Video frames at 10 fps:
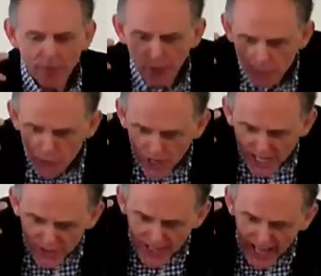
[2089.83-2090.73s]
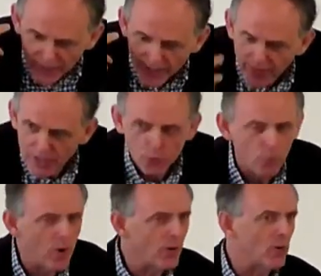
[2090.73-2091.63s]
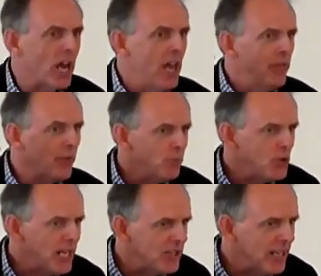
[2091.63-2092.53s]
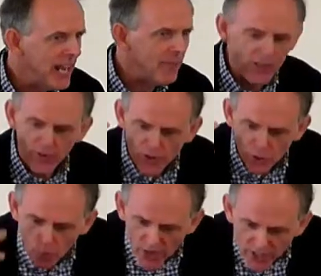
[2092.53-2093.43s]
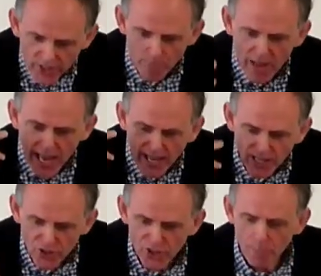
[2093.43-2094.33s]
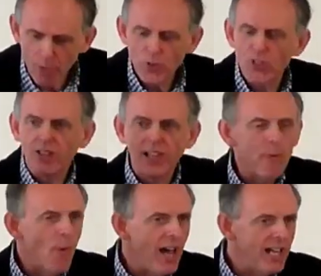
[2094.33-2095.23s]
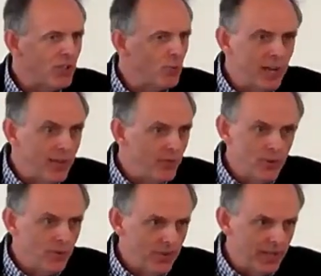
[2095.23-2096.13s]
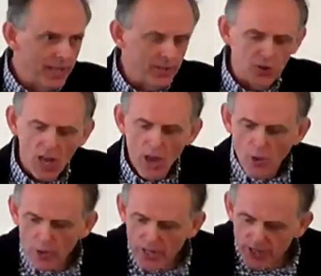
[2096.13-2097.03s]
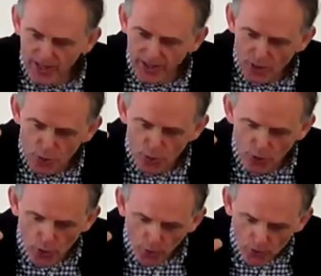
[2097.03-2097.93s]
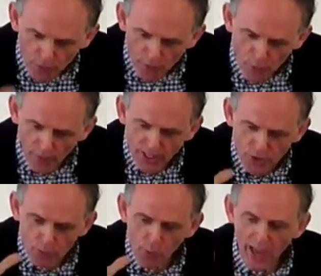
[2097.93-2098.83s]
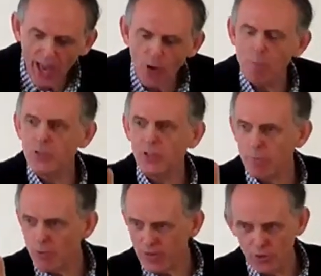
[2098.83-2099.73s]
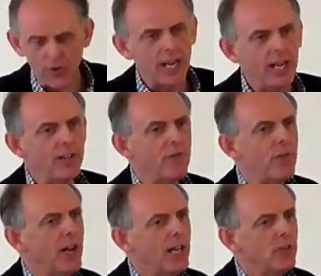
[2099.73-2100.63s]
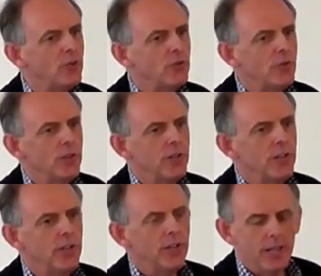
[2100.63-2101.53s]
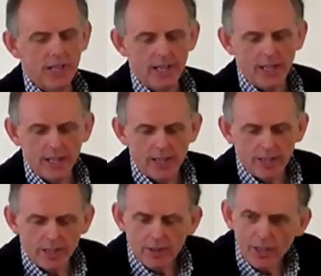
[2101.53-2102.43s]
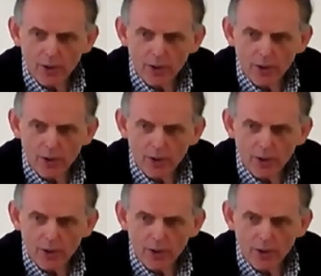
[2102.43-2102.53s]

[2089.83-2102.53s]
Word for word: from chasing after this world, from chasing after its wisdom and its supposedly wise way of doing things. Returning to the cross of Christ will help us appreciate afresh the